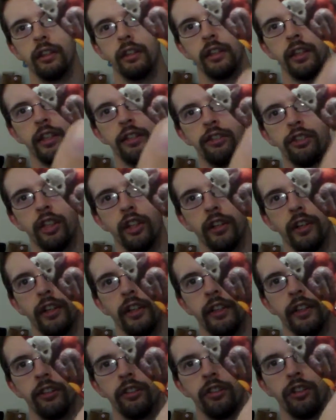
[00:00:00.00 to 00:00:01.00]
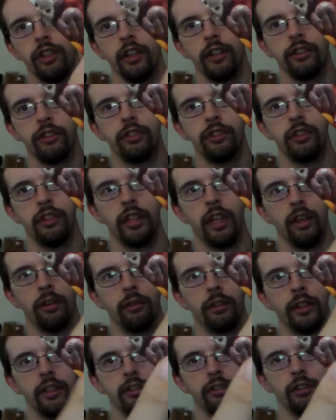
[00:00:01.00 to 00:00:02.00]
the cereal is just, you know,
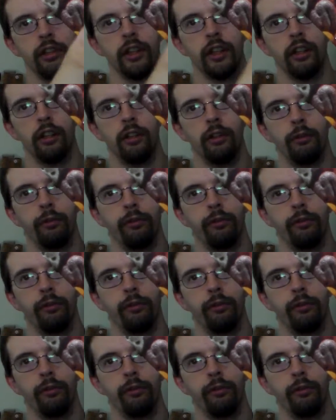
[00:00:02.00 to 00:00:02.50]
these little